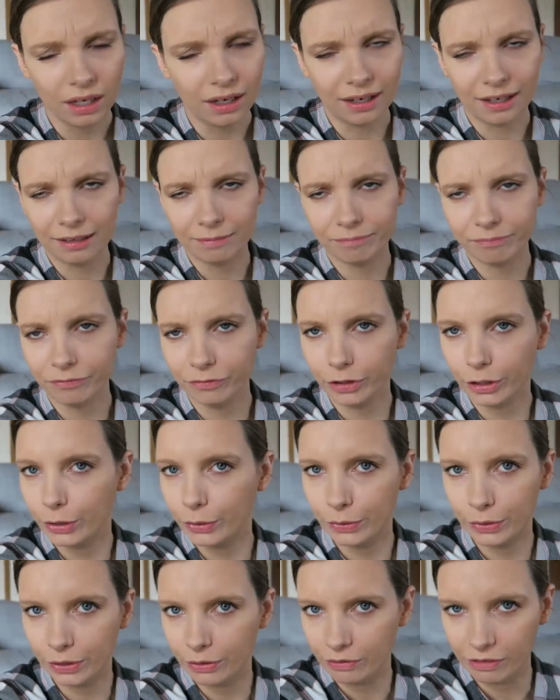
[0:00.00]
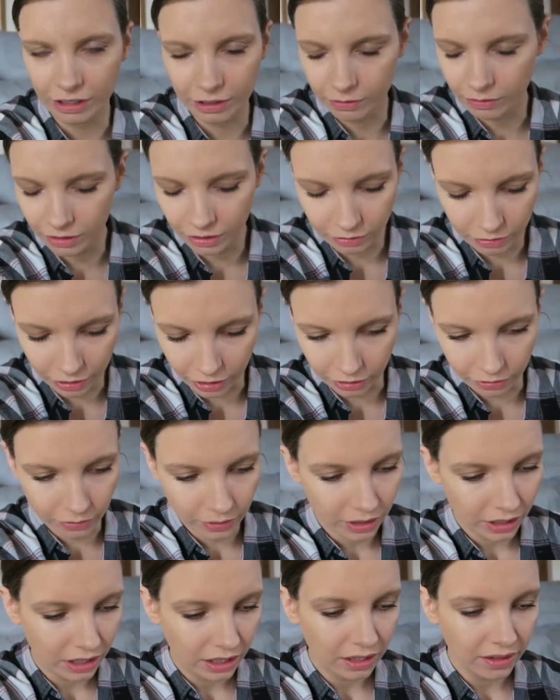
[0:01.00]
No, no, no, no,
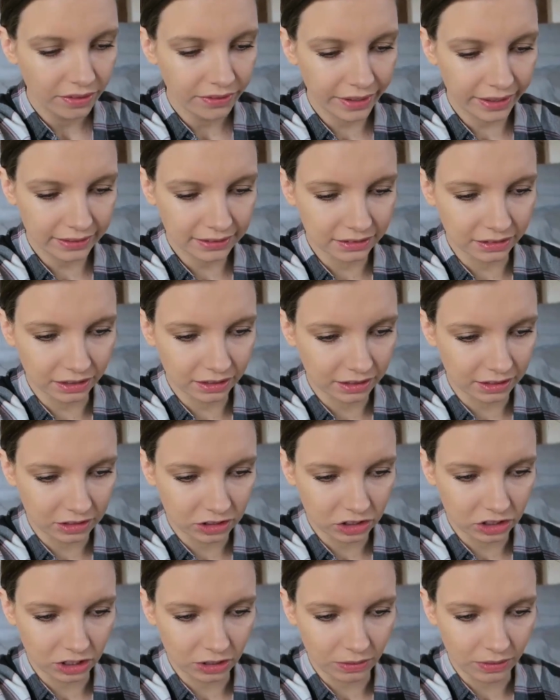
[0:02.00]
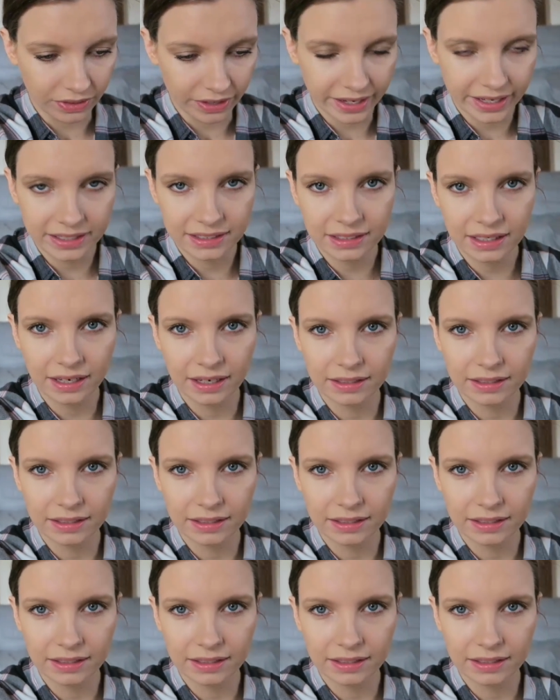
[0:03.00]
no. That's nothing to do with it.